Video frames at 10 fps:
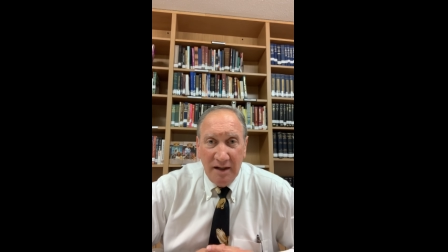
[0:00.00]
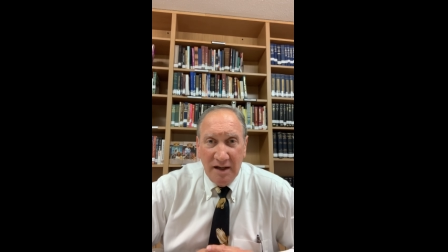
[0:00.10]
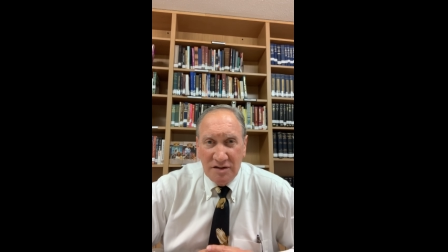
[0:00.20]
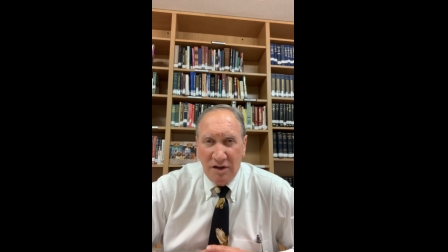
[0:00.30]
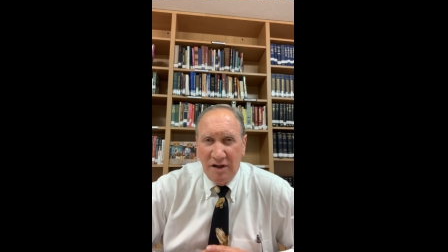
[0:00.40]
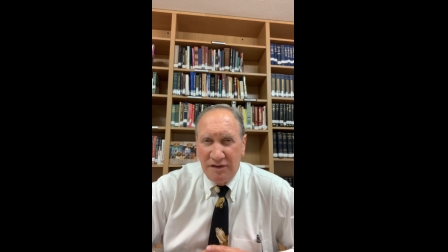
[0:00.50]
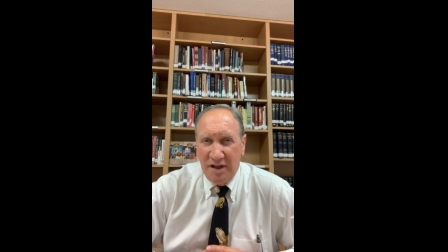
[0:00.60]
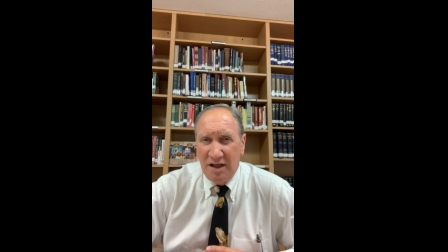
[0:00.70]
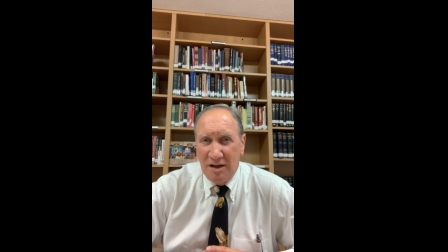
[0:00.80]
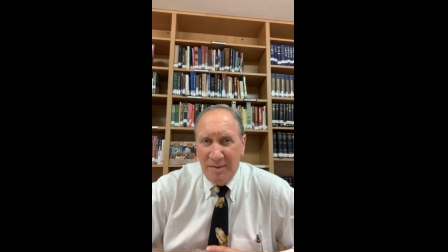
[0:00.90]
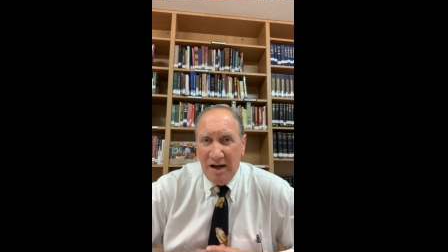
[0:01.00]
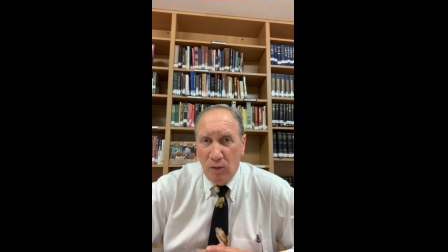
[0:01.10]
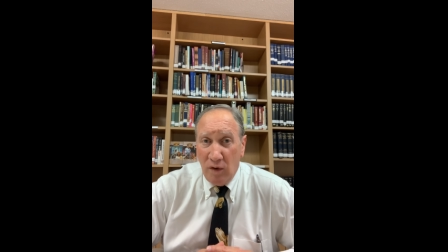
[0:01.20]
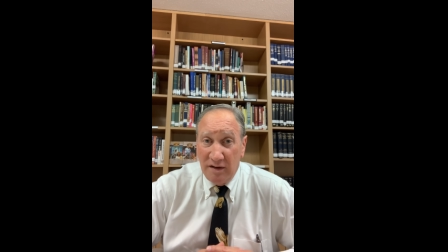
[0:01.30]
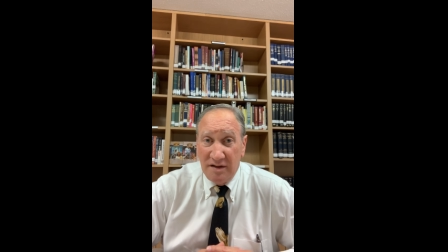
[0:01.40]
and I started thinking
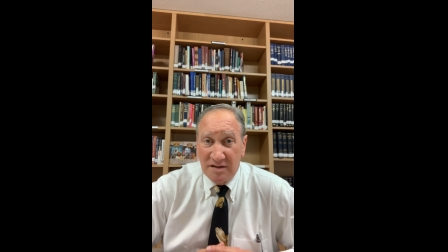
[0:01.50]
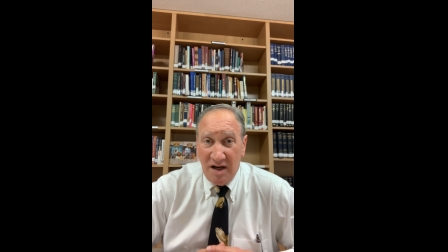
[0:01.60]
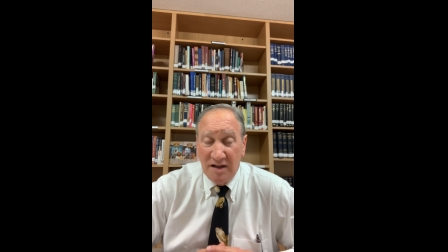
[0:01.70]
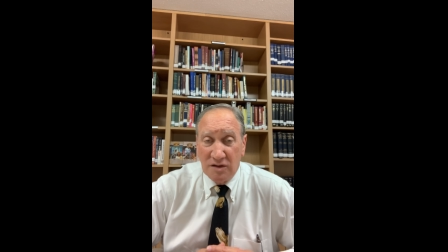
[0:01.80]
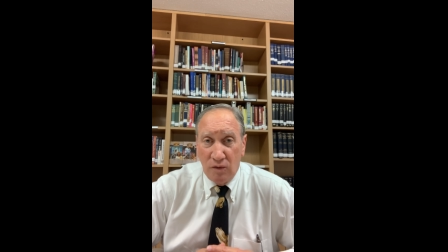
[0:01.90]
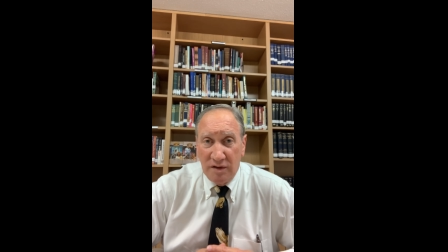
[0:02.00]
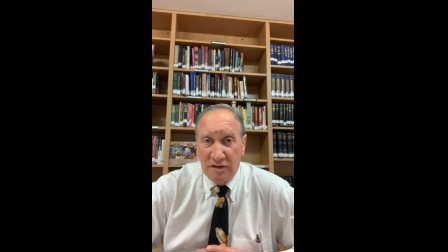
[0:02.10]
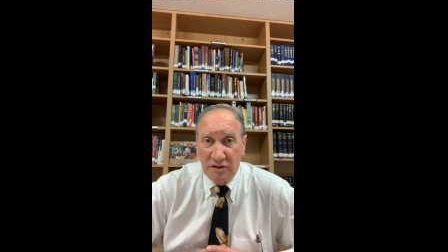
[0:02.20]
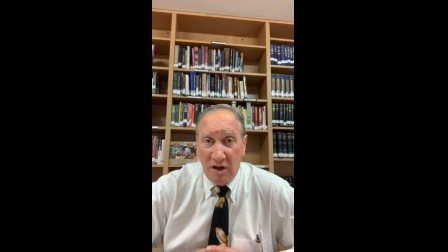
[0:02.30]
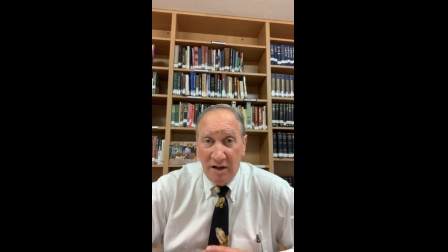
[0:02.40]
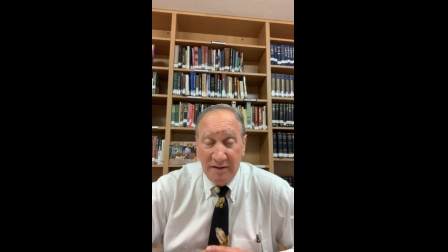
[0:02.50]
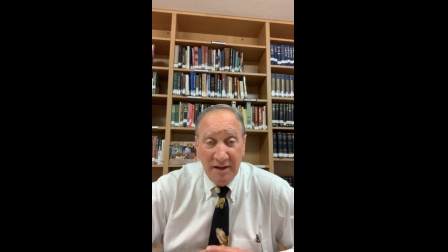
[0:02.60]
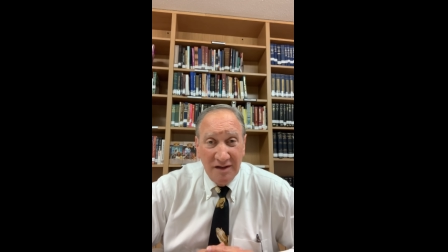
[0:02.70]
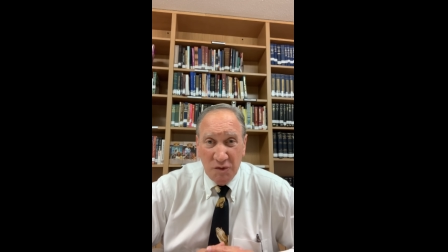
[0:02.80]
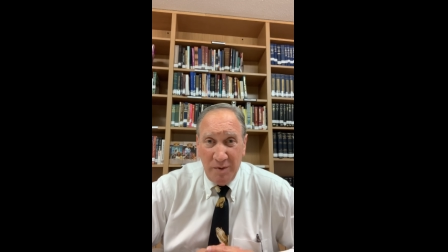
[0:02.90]
about what these consequences are, and
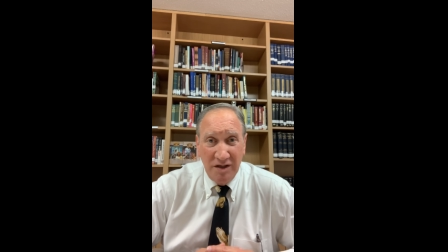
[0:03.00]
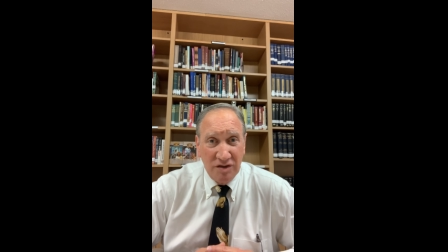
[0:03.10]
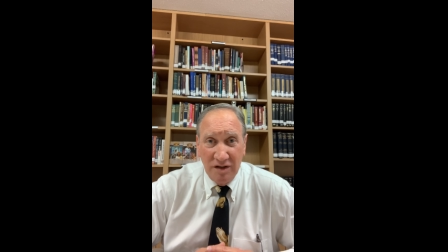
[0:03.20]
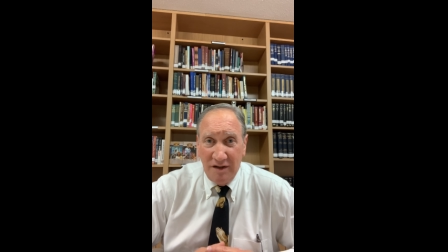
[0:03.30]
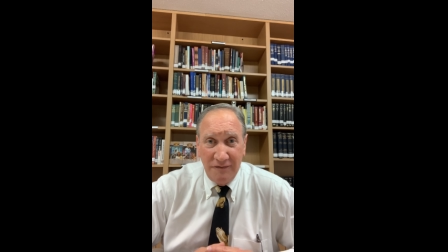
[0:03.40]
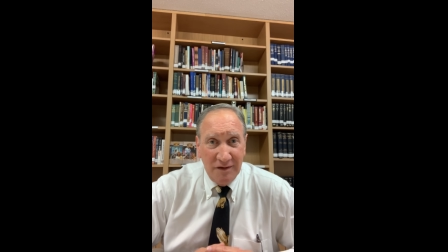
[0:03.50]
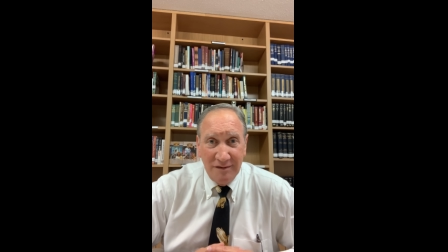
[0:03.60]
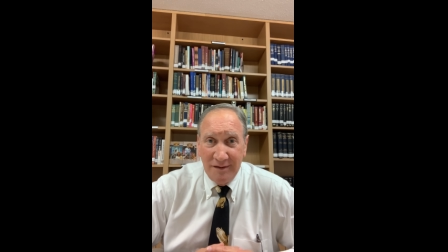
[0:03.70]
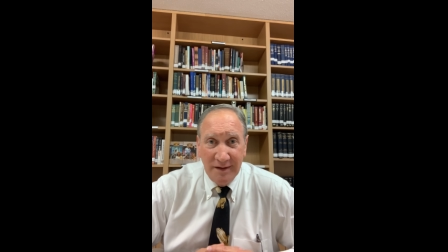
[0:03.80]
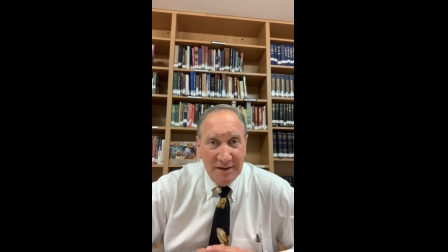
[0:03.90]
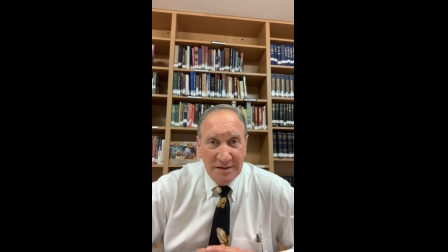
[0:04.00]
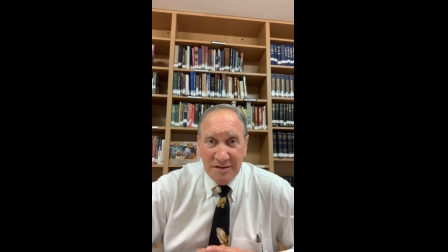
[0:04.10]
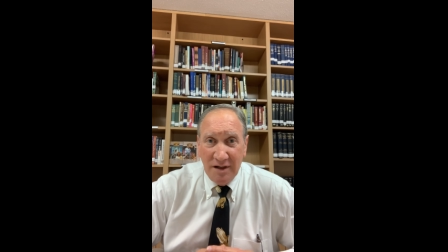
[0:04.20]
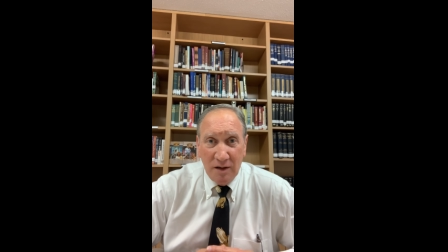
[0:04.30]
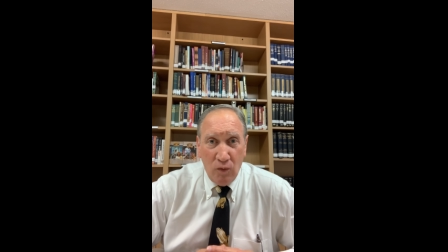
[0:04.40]
especially if you're
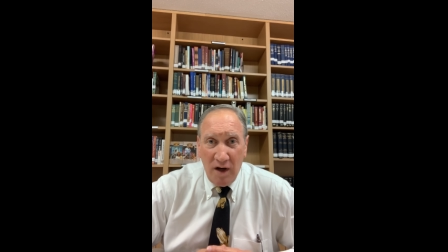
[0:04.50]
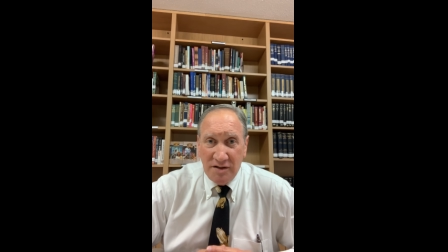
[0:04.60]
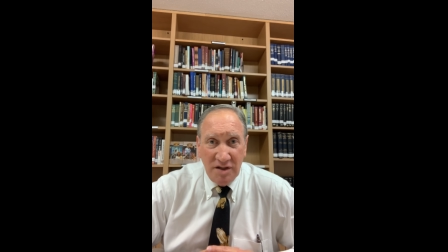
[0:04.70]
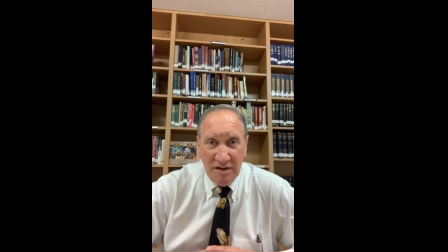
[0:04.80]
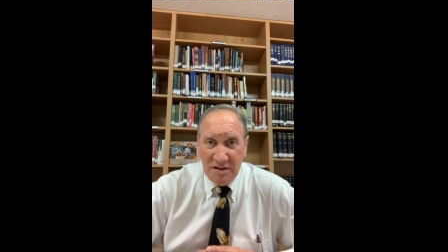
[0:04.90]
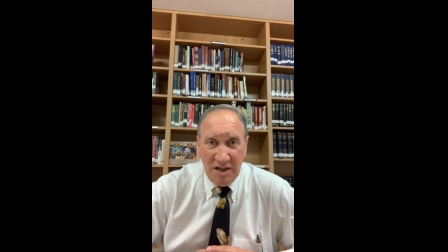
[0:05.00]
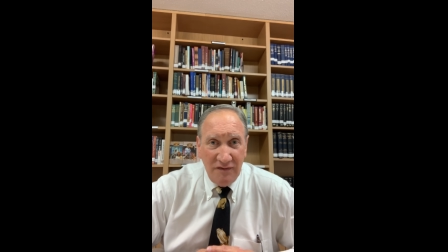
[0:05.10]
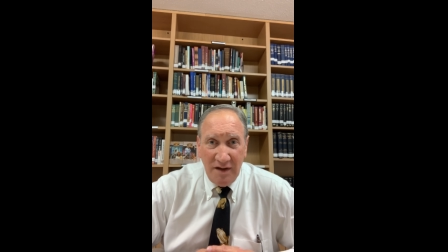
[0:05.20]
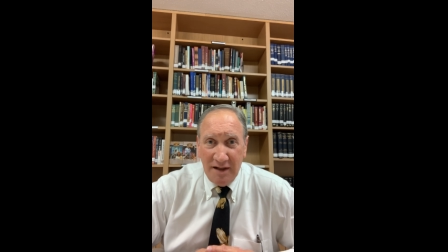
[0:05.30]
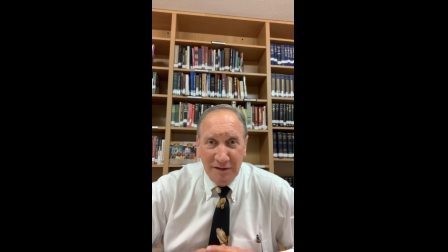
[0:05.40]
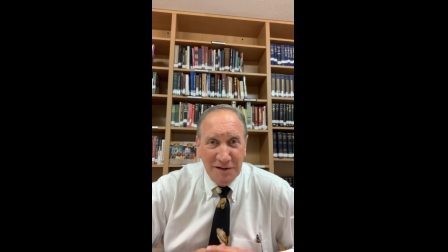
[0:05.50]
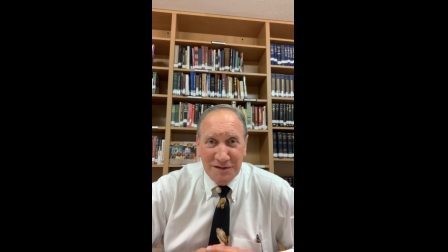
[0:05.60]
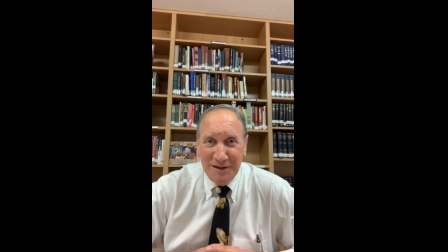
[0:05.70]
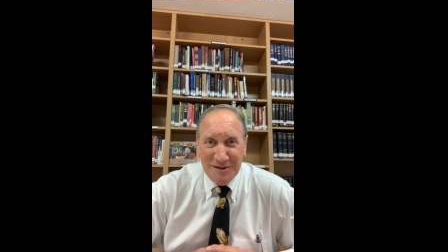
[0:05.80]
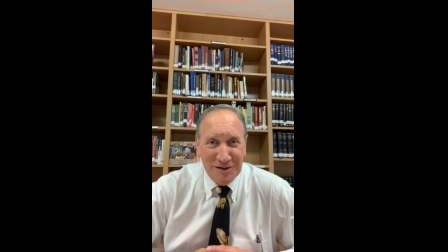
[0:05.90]
stuck watching the TV and
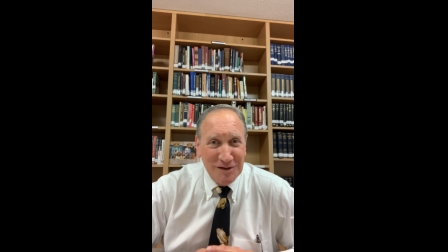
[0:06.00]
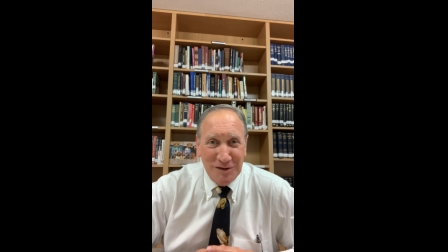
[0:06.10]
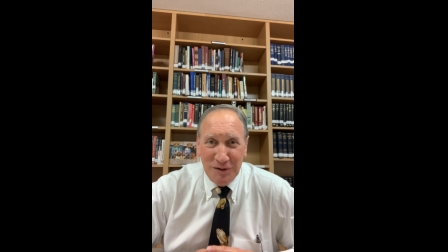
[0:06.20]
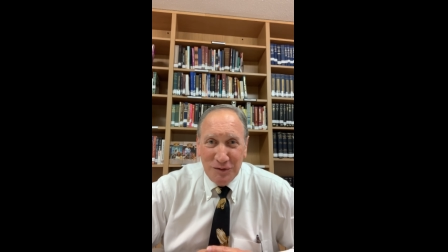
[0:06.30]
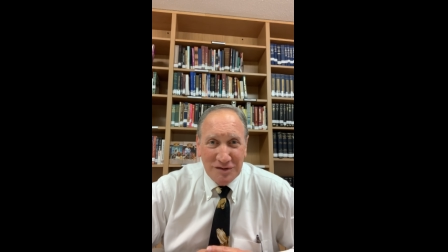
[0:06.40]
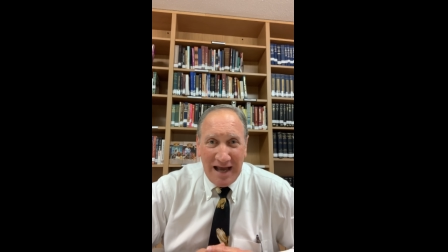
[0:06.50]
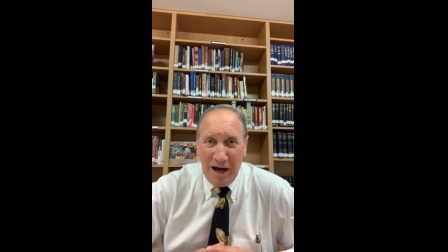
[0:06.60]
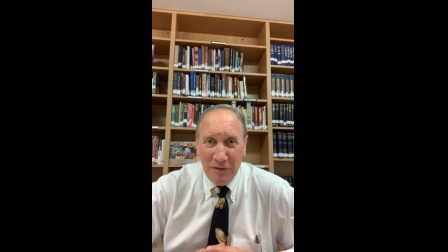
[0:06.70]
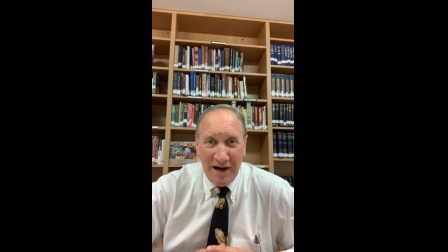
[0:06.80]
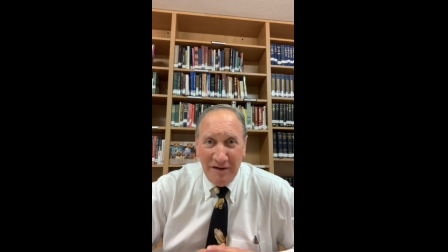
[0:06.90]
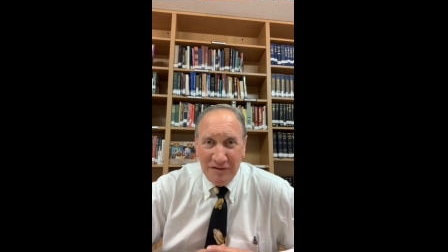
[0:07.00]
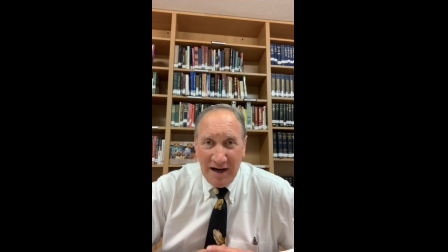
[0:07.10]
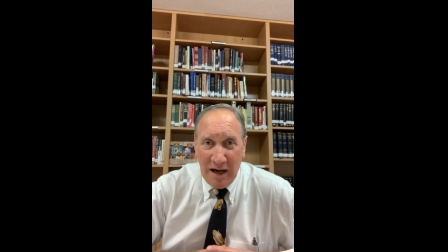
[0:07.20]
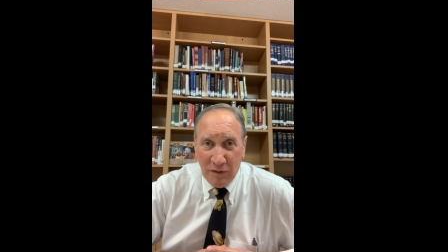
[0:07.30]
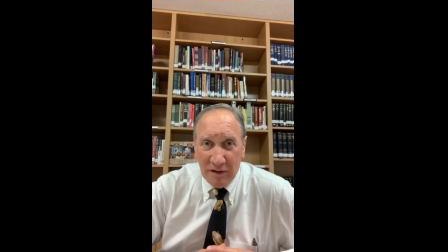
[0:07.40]
listening to the news hour after
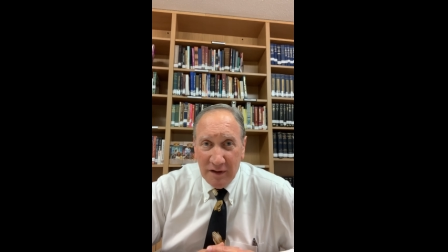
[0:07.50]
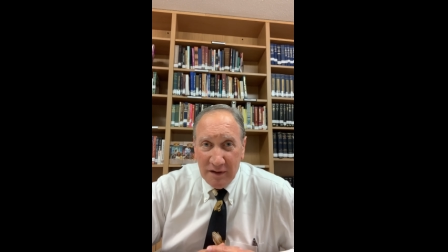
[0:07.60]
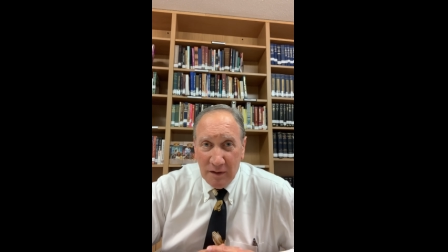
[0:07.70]
hour,